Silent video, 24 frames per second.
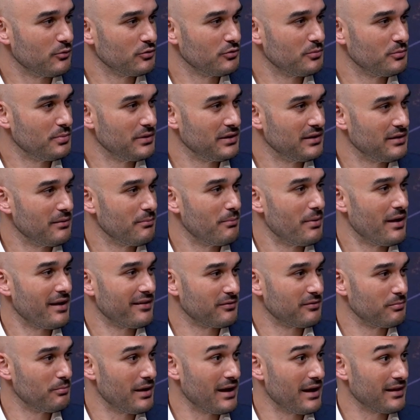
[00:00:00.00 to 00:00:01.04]
would be the
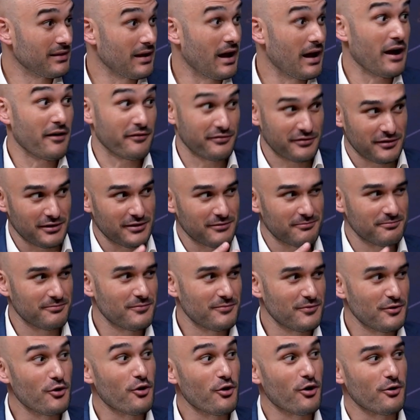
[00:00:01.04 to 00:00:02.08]
best bet after
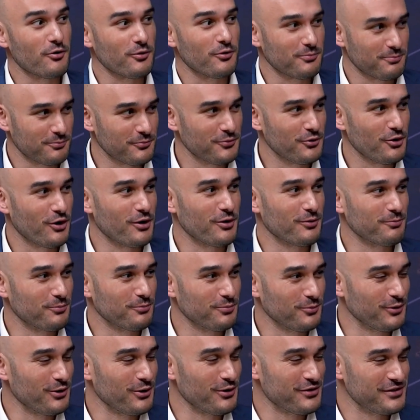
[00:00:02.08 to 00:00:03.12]
your
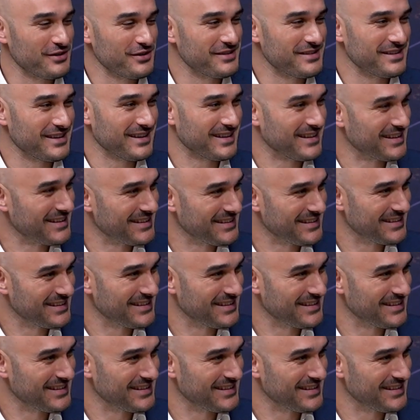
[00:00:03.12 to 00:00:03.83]
logistics?